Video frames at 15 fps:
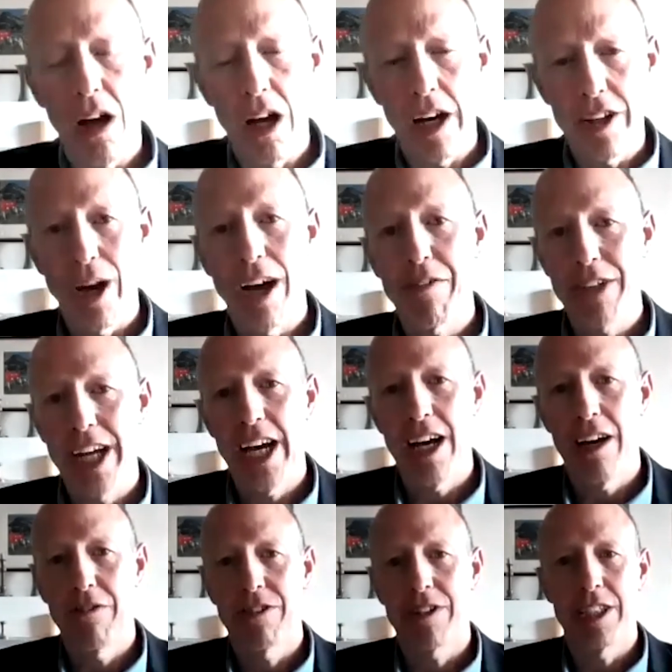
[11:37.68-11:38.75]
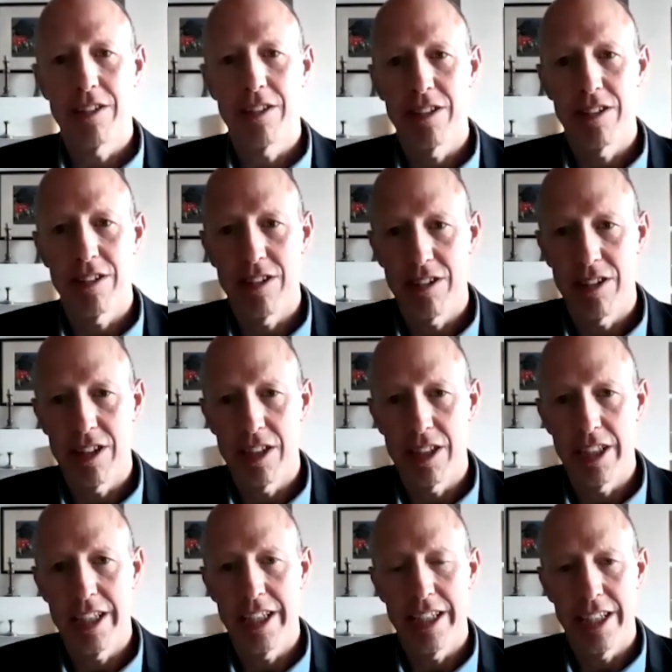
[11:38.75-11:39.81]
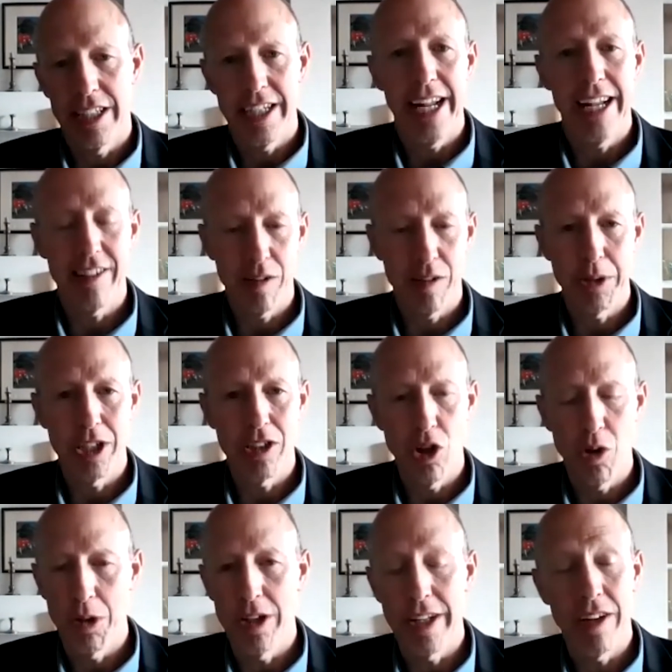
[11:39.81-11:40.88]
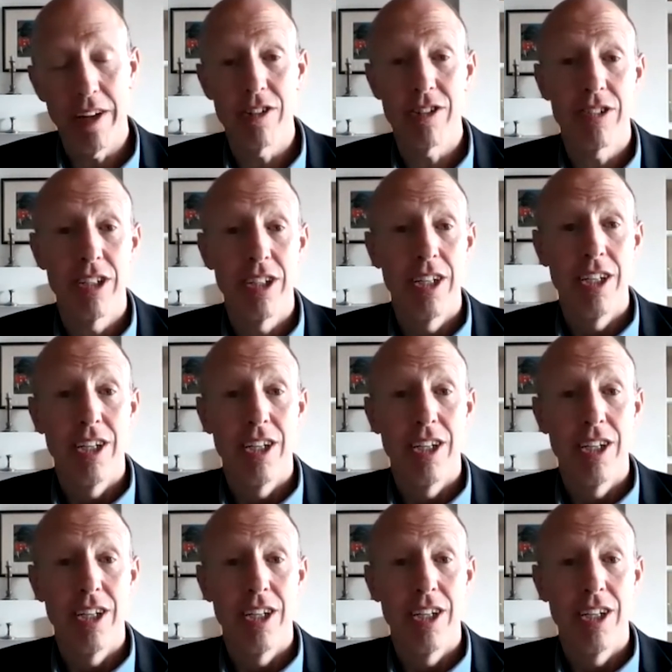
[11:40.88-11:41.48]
you have to have consistency, and it has to be global. Now there's